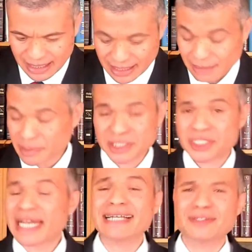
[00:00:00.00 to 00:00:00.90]
Now, I've been
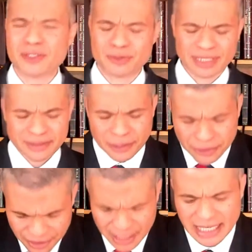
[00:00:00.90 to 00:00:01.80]
saying to you that the
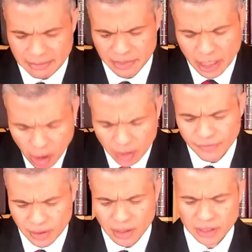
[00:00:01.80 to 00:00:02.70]
theme, the
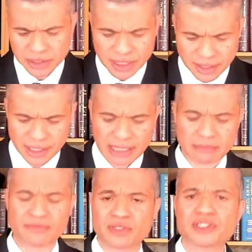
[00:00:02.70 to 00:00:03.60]
overarching
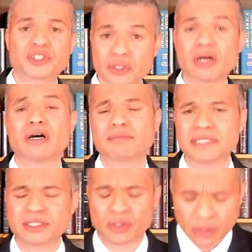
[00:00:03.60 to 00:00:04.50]
theme of this
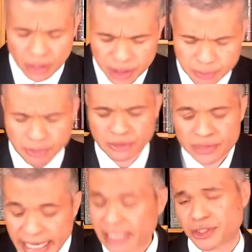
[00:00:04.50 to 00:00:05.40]
psalm is God's
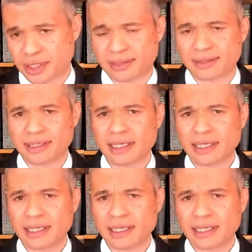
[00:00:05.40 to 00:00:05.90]
protection.